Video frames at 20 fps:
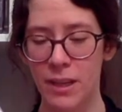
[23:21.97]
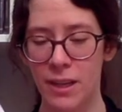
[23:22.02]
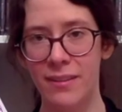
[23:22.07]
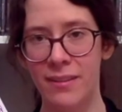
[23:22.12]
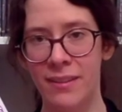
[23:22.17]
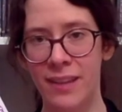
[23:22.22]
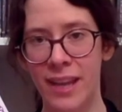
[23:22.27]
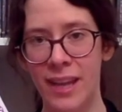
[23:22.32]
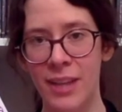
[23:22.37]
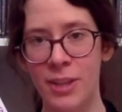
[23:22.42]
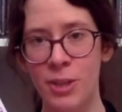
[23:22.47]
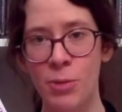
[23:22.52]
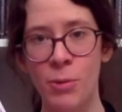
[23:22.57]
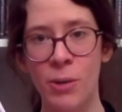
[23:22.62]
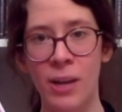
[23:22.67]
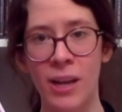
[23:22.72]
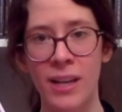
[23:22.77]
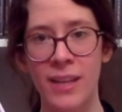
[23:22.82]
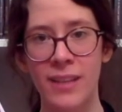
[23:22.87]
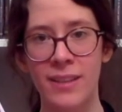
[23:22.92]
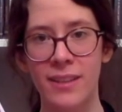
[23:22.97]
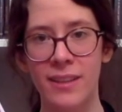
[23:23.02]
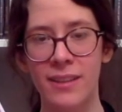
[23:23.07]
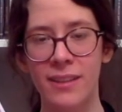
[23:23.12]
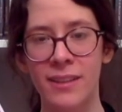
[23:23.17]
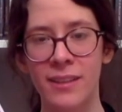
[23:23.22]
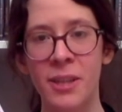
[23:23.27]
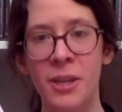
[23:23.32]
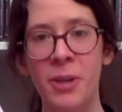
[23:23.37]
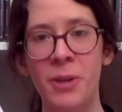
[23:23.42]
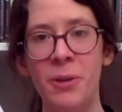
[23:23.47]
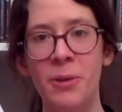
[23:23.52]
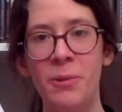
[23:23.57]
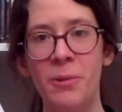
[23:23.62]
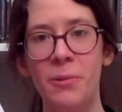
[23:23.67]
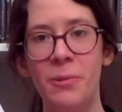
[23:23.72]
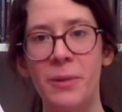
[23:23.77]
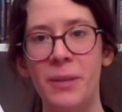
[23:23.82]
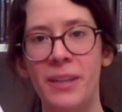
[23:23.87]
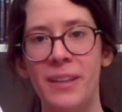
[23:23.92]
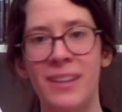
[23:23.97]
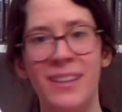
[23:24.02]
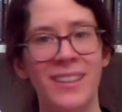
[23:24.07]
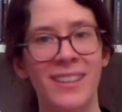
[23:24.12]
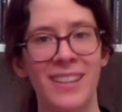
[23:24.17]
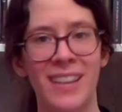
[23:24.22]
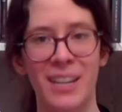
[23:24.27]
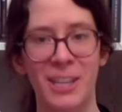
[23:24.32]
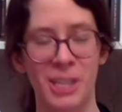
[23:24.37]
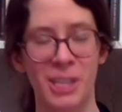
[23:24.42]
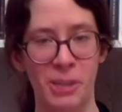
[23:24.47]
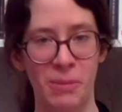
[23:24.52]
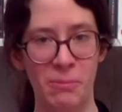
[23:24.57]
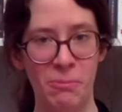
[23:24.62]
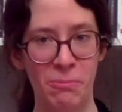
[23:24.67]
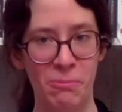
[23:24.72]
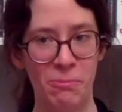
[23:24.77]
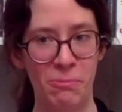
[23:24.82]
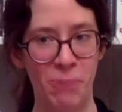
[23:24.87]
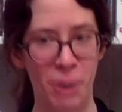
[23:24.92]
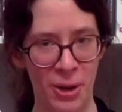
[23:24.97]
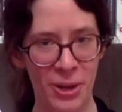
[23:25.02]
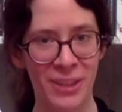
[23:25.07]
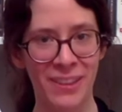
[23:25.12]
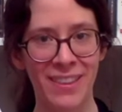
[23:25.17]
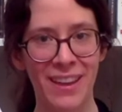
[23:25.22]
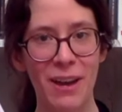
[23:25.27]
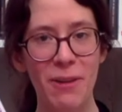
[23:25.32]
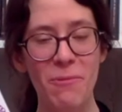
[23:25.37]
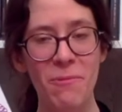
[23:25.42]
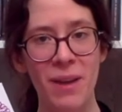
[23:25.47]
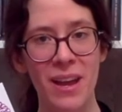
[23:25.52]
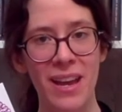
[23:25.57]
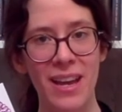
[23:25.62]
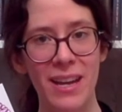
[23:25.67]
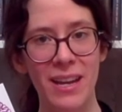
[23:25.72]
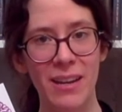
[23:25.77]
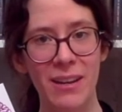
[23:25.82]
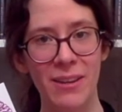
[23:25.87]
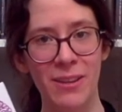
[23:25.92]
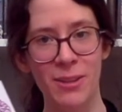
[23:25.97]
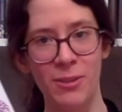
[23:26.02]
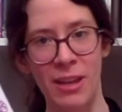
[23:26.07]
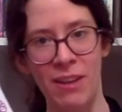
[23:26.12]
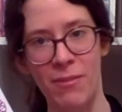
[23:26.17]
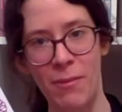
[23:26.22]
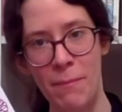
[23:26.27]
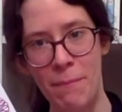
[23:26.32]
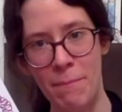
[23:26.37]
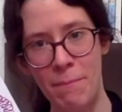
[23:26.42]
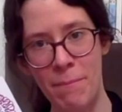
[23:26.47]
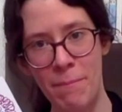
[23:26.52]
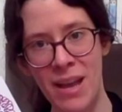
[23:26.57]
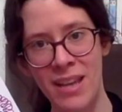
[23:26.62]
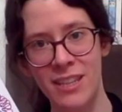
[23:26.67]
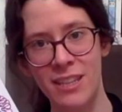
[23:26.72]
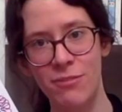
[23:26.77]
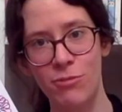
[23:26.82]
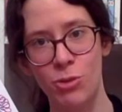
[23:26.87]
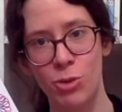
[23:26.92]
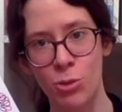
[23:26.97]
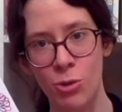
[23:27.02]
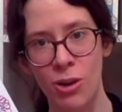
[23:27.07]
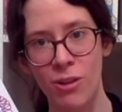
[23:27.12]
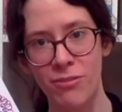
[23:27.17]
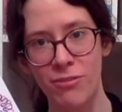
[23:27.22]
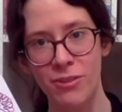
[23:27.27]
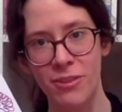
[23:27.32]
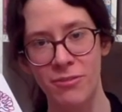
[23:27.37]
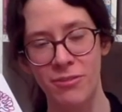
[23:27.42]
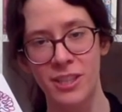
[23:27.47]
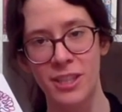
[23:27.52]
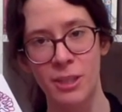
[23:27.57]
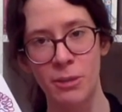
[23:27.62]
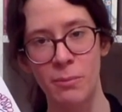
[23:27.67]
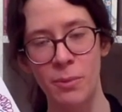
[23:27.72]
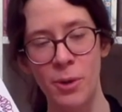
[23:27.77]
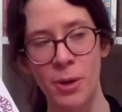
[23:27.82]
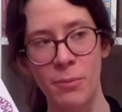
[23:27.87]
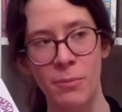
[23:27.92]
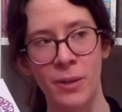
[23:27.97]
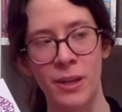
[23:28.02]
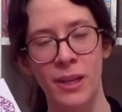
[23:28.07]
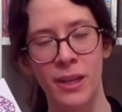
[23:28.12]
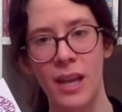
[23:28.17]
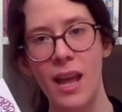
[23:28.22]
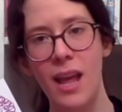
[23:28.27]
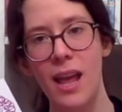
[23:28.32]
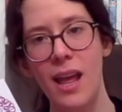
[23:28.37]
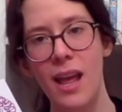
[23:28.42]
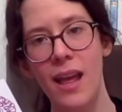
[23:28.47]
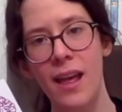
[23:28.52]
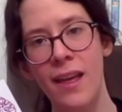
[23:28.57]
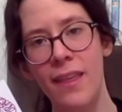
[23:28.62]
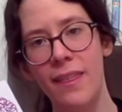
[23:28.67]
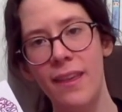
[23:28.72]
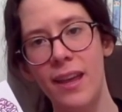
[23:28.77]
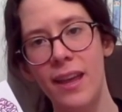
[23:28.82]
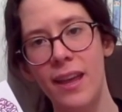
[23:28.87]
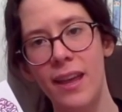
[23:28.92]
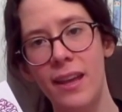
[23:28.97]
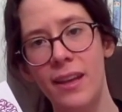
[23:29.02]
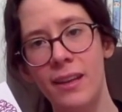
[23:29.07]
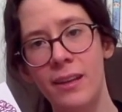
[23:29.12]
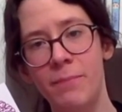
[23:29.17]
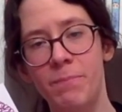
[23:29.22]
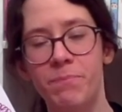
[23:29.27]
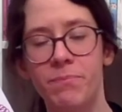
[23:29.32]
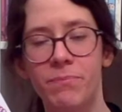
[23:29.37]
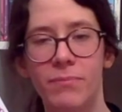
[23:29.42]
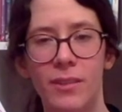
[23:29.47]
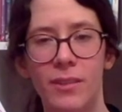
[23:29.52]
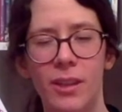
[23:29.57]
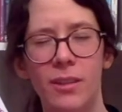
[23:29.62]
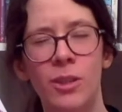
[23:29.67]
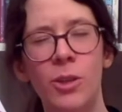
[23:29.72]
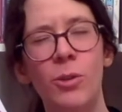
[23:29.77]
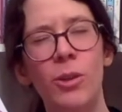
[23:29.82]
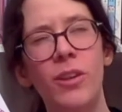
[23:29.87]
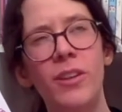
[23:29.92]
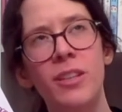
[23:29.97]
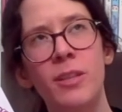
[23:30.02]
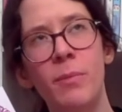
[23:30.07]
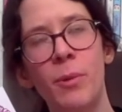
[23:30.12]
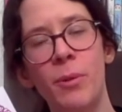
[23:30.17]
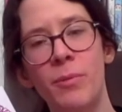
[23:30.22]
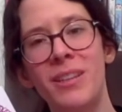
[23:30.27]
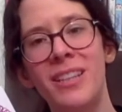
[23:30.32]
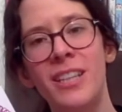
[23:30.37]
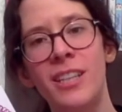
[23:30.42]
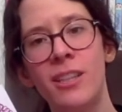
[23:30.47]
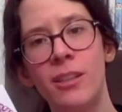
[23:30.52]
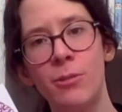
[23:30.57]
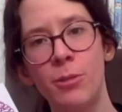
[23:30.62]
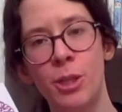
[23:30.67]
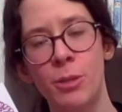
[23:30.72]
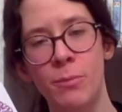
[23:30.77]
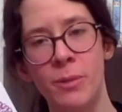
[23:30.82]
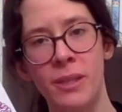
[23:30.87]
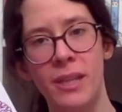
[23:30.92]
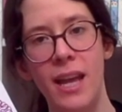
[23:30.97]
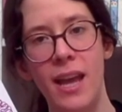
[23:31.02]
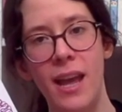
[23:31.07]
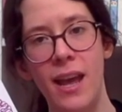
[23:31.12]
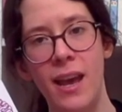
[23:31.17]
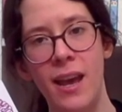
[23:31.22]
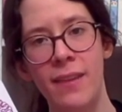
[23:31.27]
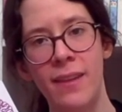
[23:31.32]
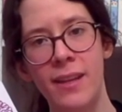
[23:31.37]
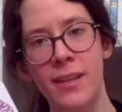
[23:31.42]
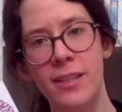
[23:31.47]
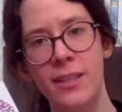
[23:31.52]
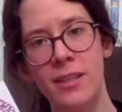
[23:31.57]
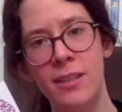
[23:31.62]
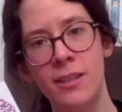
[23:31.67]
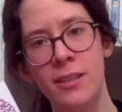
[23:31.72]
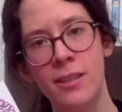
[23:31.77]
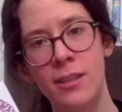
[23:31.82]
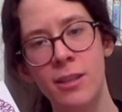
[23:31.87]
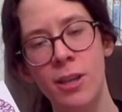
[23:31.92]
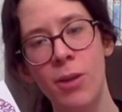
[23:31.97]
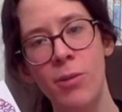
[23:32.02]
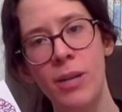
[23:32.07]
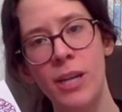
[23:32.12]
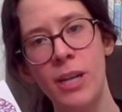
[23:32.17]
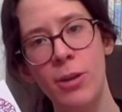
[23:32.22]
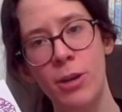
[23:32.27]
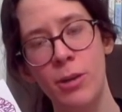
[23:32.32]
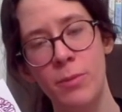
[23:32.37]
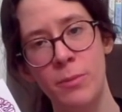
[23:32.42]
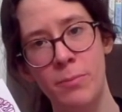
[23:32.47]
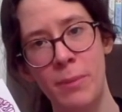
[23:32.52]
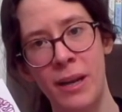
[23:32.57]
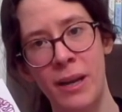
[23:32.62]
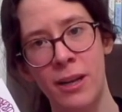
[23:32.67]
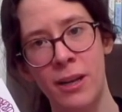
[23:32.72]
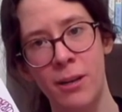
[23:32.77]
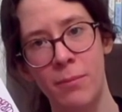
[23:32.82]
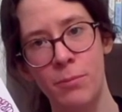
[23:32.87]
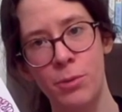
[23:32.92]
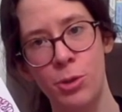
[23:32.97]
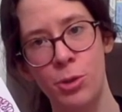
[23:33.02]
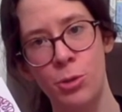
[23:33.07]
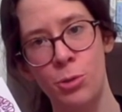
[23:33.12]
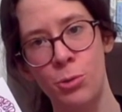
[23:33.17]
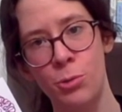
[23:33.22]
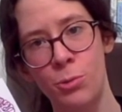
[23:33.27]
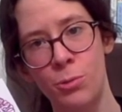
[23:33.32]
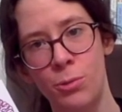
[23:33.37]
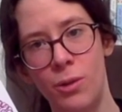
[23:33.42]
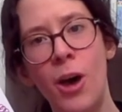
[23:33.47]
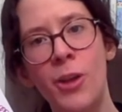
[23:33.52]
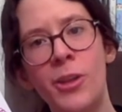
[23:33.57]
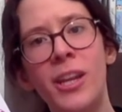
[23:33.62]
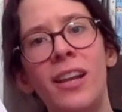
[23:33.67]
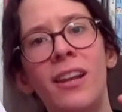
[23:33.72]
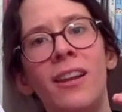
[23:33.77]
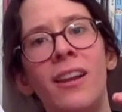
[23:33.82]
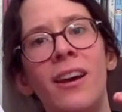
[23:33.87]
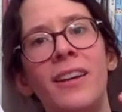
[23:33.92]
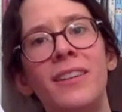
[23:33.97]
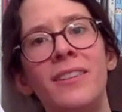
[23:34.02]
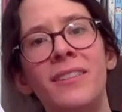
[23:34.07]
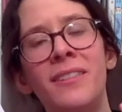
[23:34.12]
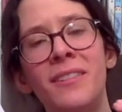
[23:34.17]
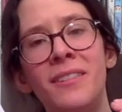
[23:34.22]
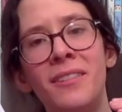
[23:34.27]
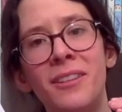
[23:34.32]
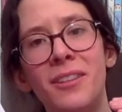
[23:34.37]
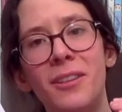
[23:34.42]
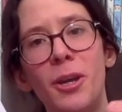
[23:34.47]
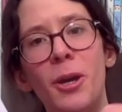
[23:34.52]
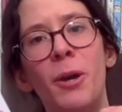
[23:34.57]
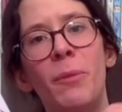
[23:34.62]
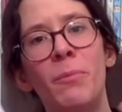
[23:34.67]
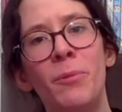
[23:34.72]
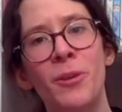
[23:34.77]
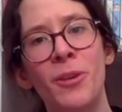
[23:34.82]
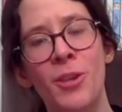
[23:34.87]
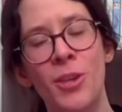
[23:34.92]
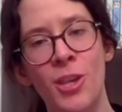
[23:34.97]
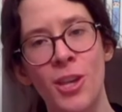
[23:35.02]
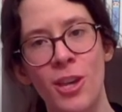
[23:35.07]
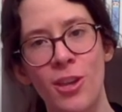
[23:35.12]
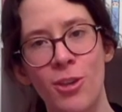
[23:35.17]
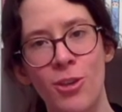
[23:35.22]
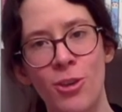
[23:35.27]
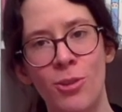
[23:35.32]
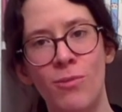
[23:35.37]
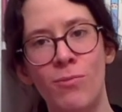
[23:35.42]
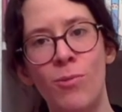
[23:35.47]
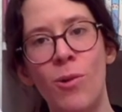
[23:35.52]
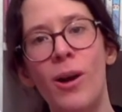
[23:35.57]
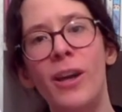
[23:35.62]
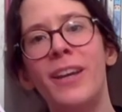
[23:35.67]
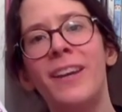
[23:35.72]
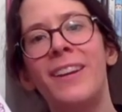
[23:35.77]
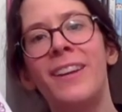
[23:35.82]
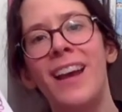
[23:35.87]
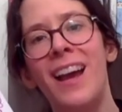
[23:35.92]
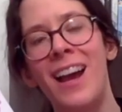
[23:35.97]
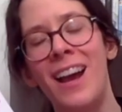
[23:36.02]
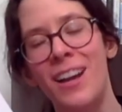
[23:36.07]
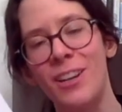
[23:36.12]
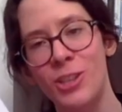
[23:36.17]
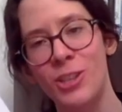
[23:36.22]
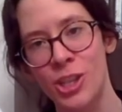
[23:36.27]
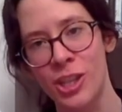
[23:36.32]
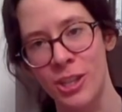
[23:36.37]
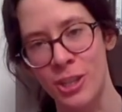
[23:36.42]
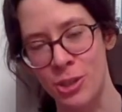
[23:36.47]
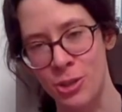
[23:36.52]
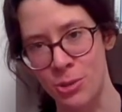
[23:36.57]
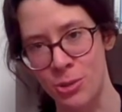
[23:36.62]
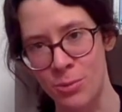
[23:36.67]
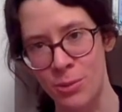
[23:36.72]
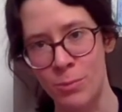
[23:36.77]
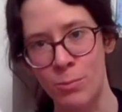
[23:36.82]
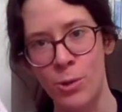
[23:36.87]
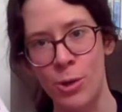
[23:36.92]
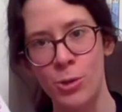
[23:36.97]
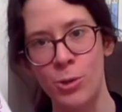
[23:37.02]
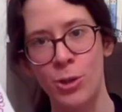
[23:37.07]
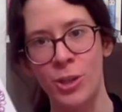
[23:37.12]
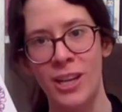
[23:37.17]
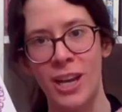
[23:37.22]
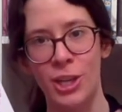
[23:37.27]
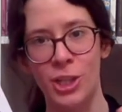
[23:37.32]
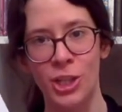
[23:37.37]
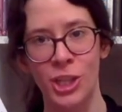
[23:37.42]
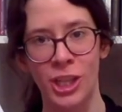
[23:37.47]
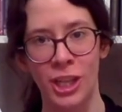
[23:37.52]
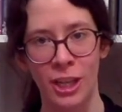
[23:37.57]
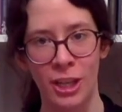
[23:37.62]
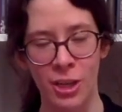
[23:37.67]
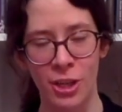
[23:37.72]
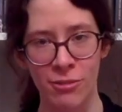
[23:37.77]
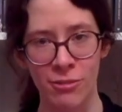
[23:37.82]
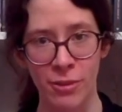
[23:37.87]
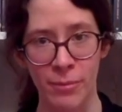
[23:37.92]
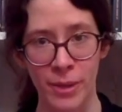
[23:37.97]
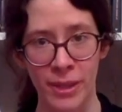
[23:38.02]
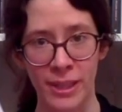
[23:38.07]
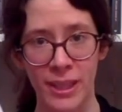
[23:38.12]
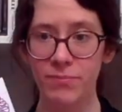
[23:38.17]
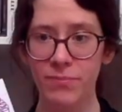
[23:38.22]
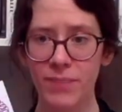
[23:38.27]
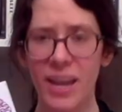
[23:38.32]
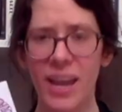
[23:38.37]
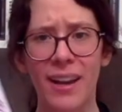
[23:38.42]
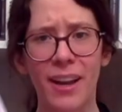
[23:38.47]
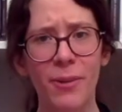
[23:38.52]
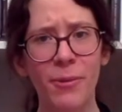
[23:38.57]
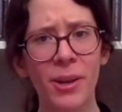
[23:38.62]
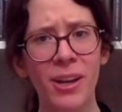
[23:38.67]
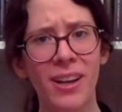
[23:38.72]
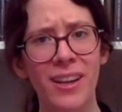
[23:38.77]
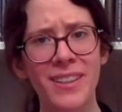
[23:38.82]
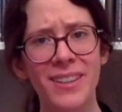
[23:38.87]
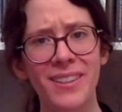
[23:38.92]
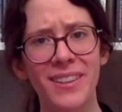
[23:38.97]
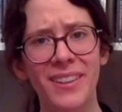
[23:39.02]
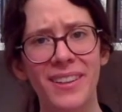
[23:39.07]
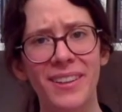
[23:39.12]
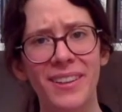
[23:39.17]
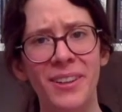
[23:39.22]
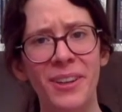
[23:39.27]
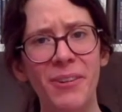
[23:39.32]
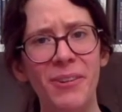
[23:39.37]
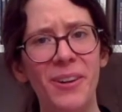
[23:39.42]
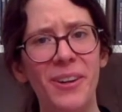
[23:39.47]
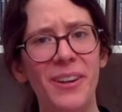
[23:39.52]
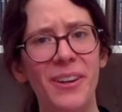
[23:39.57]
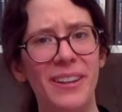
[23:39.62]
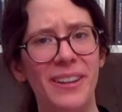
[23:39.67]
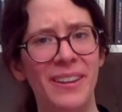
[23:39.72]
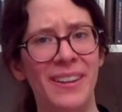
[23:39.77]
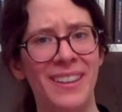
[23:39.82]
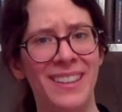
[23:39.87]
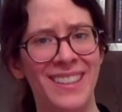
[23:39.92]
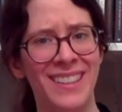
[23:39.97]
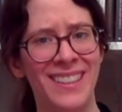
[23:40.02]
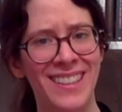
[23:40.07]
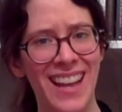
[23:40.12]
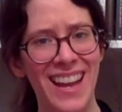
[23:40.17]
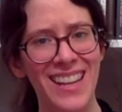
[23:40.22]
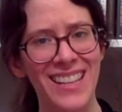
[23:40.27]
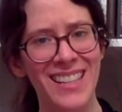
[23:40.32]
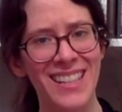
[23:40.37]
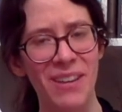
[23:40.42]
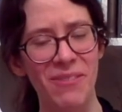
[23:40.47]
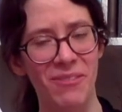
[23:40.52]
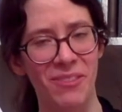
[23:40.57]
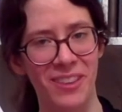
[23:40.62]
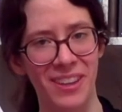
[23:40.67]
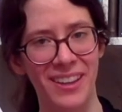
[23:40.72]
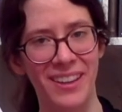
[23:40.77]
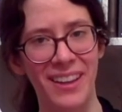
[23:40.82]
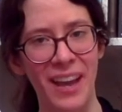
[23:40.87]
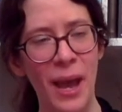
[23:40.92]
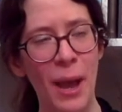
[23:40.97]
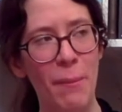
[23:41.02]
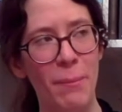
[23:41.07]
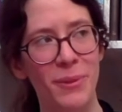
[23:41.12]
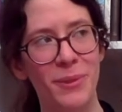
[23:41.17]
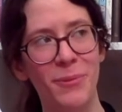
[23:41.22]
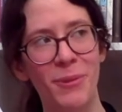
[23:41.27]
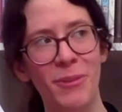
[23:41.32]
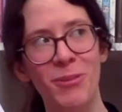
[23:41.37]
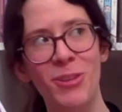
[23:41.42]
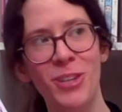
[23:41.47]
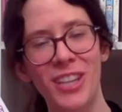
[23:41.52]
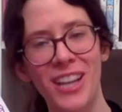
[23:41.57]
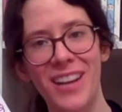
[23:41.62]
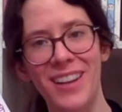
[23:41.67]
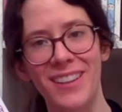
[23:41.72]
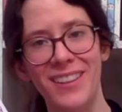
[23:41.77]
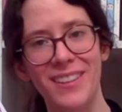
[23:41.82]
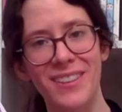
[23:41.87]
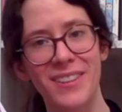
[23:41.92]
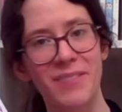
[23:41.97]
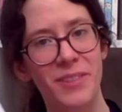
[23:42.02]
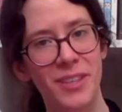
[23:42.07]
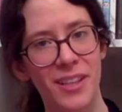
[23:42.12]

Then you realize, no, it doesn't actually work that way. So you have a massive trough of disappointment. And then, no, not disappointment, disillusionment. And then it slowly creeps back up to an enlightened appreciation of what it can actually do and what you can actually learn from it. And I realized, you know what? The exact same thing happened with genetics.